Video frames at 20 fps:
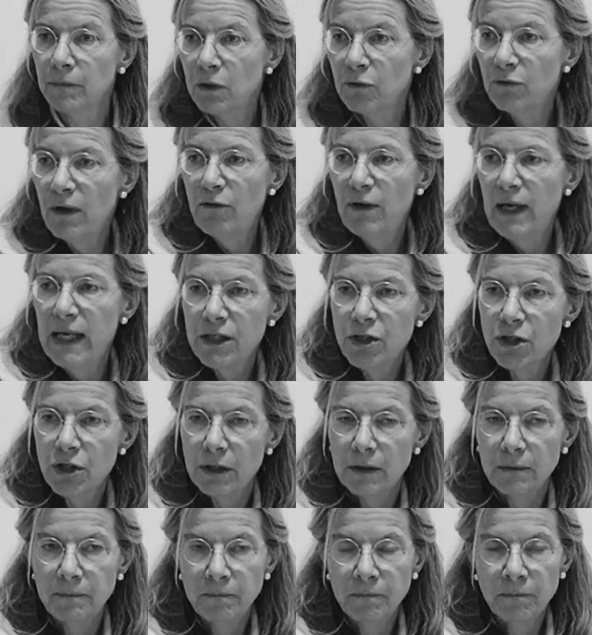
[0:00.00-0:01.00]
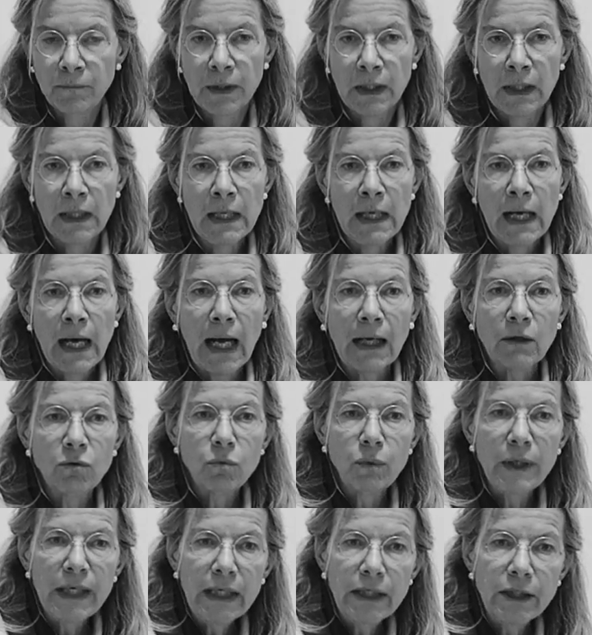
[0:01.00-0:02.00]
Revelation.
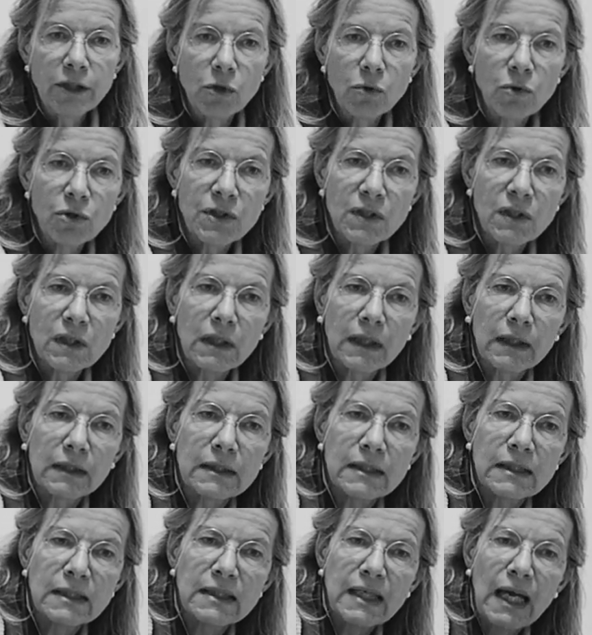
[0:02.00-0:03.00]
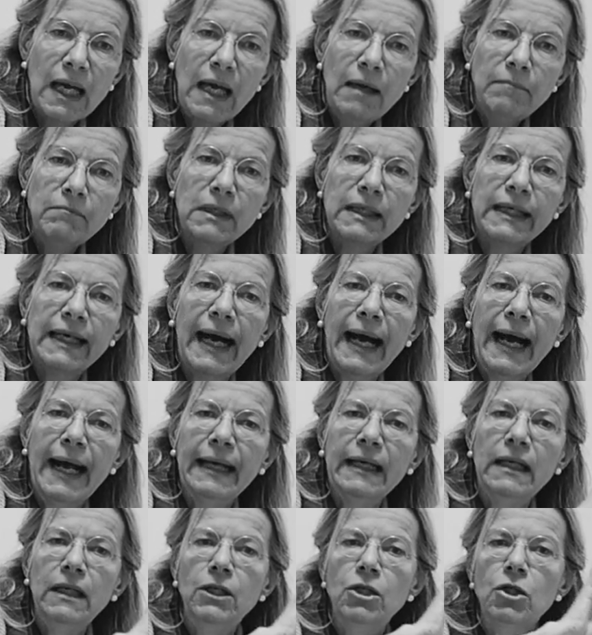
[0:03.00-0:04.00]
And we use the same
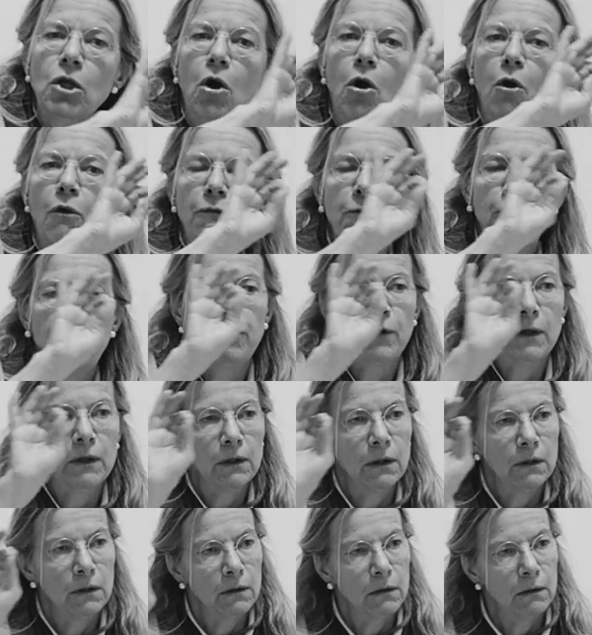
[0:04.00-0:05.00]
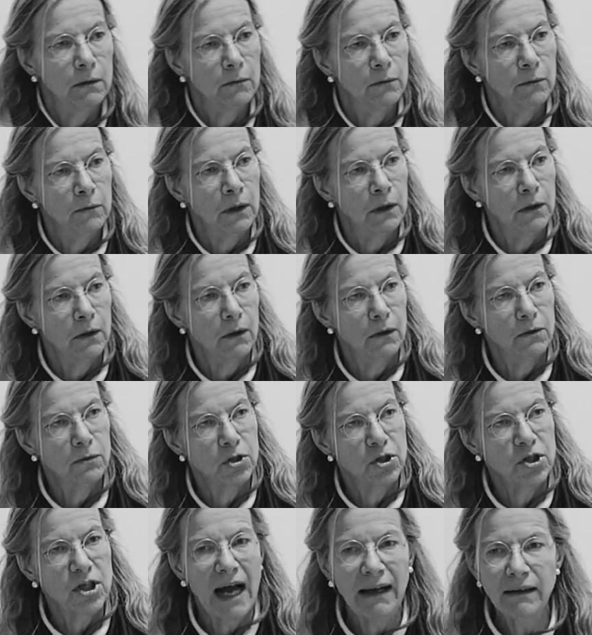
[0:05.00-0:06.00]
kind of
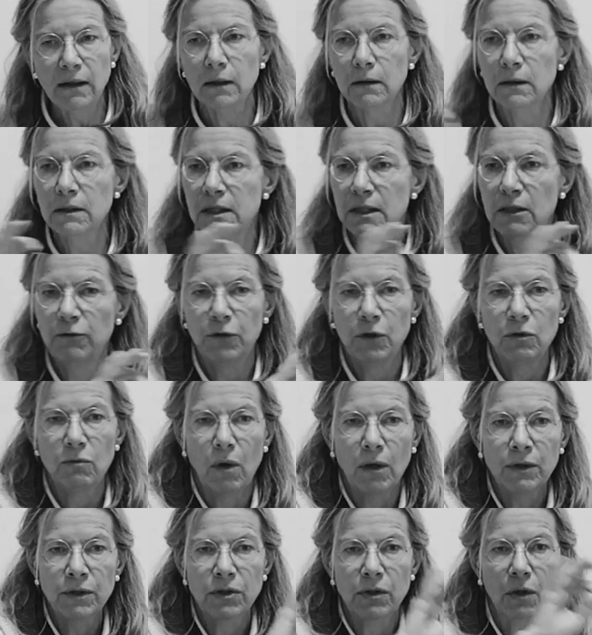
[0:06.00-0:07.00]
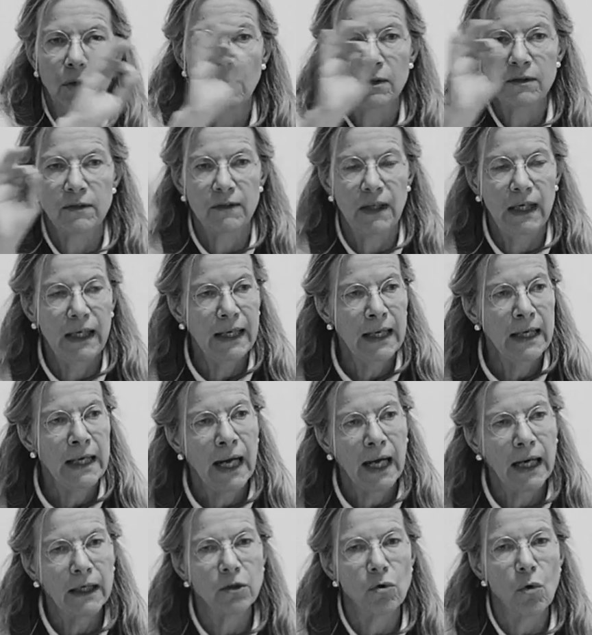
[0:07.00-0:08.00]
channels, if you want, or thing,
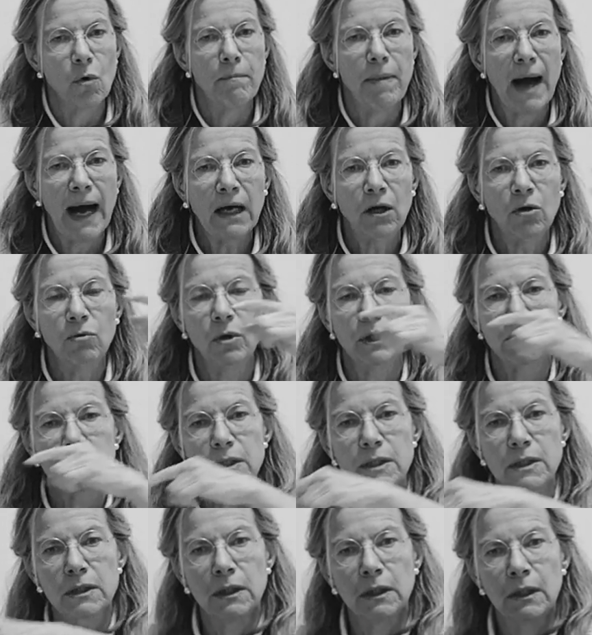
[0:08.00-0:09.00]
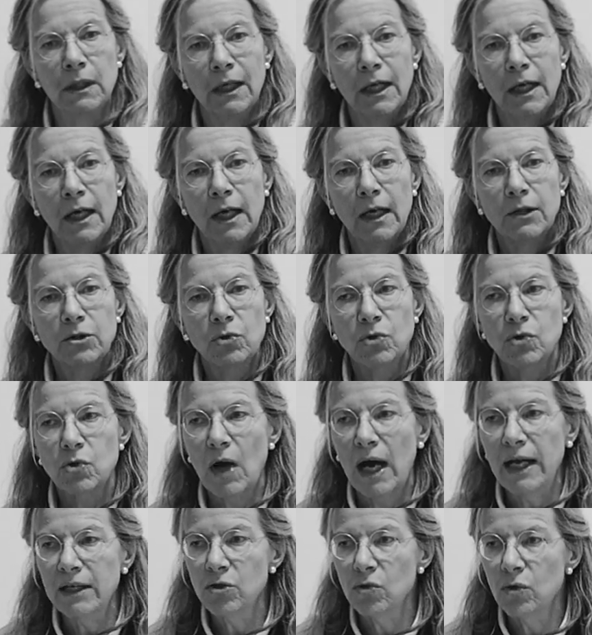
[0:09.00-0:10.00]
and go backwards to
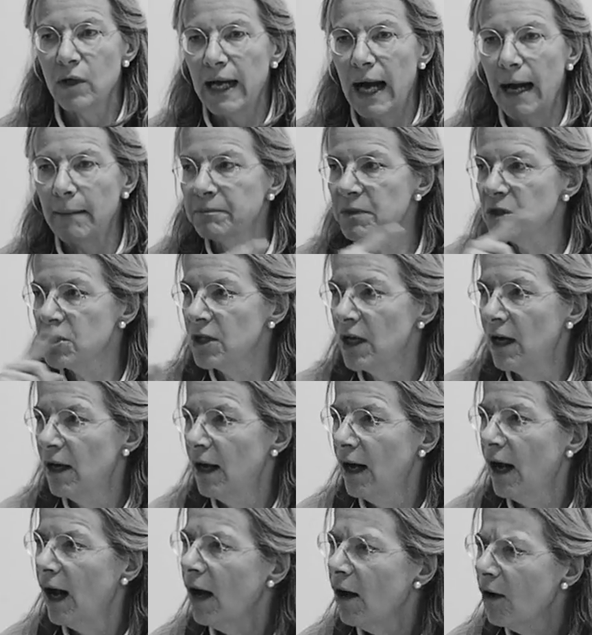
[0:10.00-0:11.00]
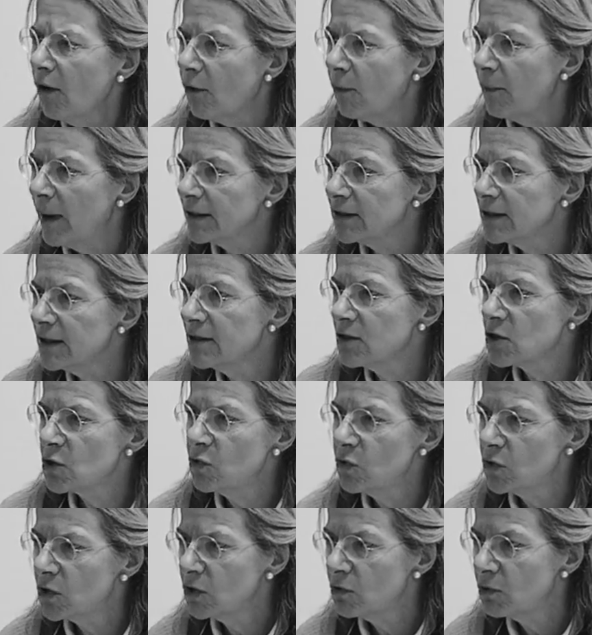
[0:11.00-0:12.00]
try to capture, but it's
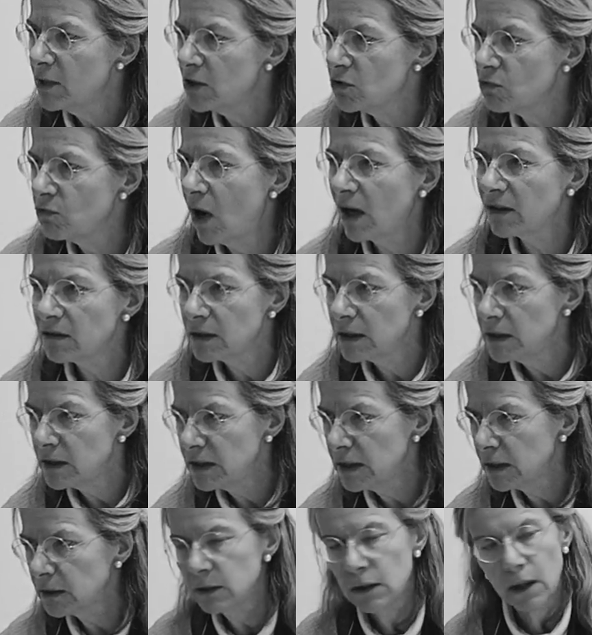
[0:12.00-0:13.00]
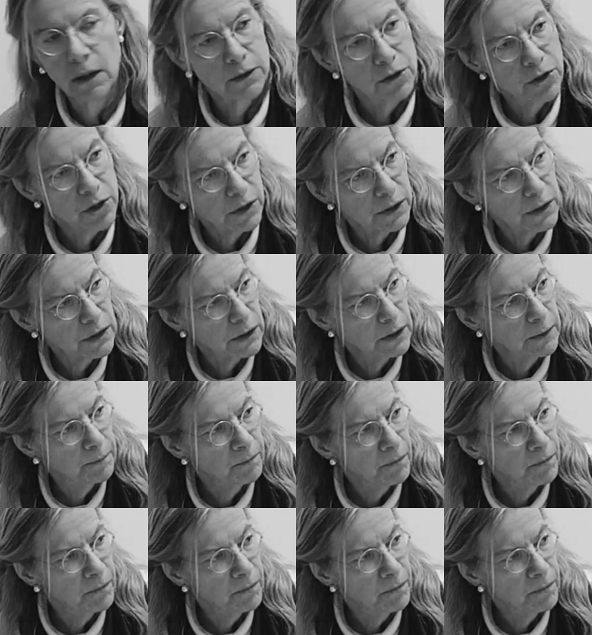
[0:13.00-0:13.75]
rooted with what in the unconscious.